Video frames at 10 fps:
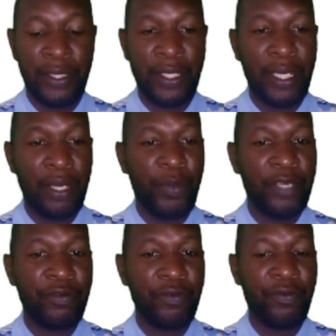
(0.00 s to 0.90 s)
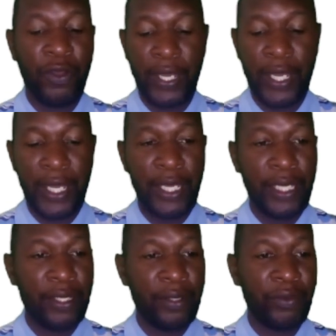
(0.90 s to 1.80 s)
Apart from flower color,
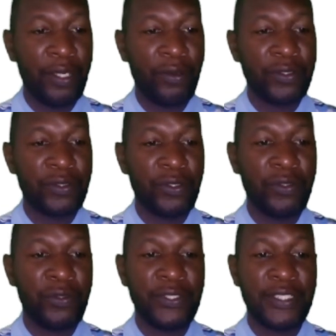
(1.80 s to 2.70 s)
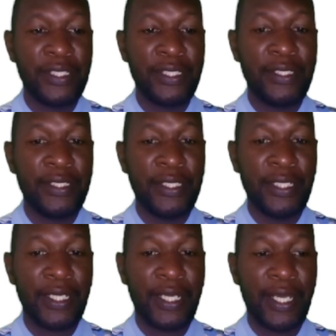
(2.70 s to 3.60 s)
we can also use seed
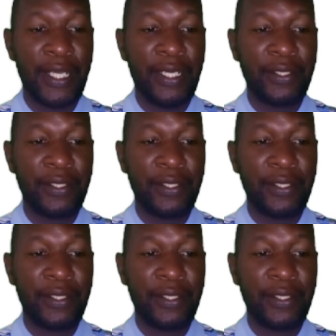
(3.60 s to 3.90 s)
color.